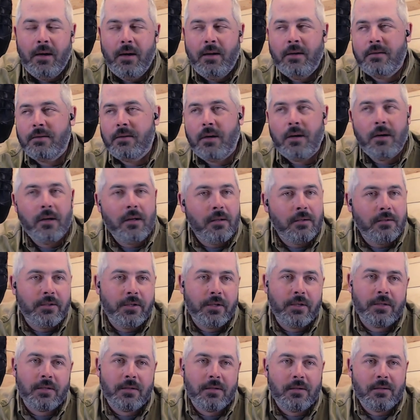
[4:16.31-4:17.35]
And it's all
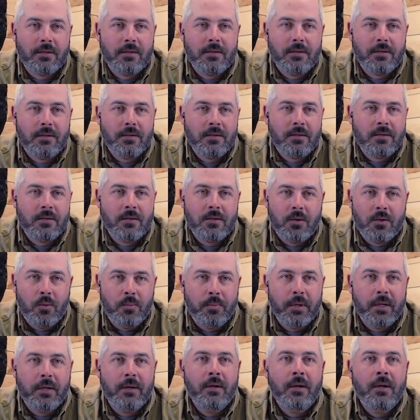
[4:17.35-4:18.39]
just
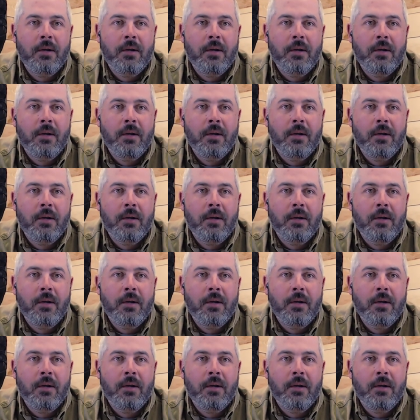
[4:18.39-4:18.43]
stupid.